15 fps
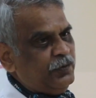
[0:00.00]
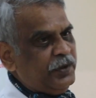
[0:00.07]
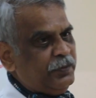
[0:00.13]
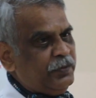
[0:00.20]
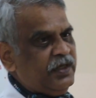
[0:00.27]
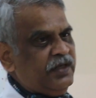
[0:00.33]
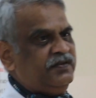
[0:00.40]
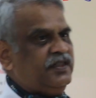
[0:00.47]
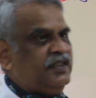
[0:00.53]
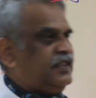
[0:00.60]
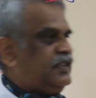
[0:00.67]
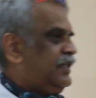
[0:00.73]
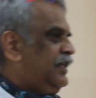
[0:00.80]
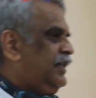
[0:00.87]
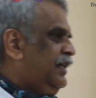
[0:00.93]
you people have
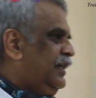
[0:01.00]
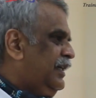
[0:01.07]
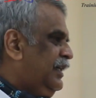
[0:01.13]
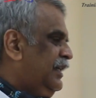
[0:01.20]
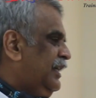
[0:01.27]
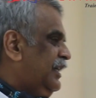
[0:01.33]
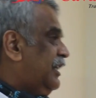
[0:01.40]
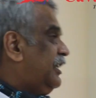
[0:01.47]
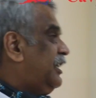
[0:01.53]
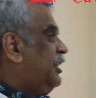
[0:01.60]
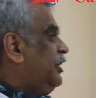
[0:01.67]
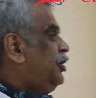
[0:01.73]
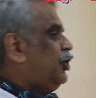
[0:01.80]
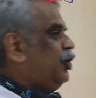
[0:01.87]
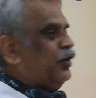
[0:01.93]
just written
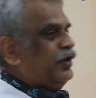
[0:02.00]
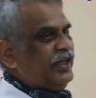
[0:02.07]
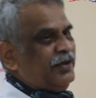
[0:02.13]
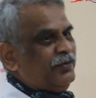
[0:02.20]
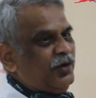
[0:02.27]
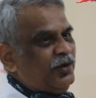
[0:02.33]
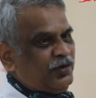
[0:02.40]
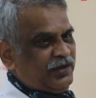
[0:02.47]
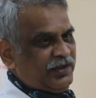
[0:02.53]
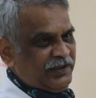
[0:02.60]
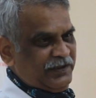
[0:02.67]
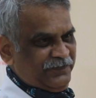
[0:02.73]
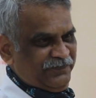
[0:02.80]
a story about.